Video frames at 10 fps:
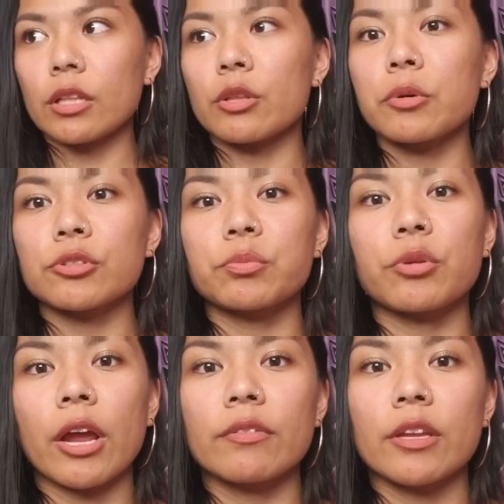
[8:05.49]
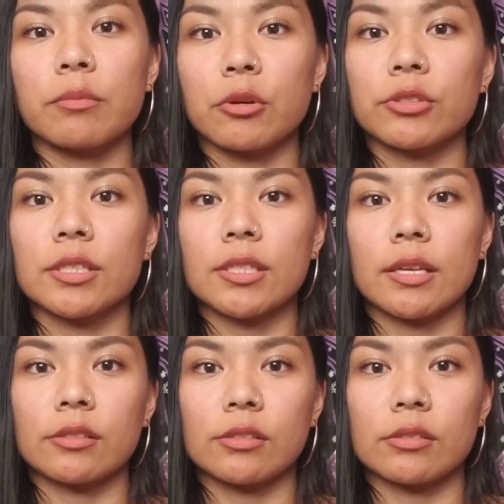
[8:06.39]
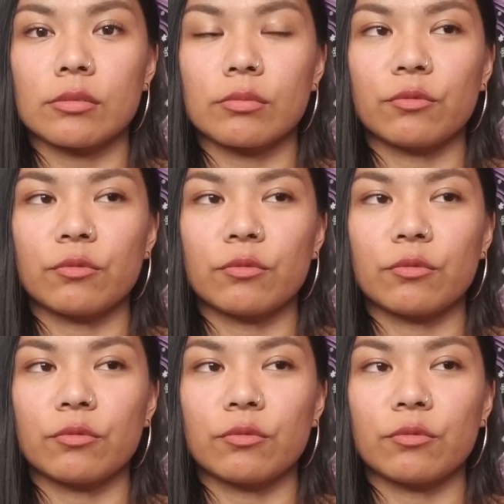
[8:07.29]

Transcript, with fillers: the most private and most intense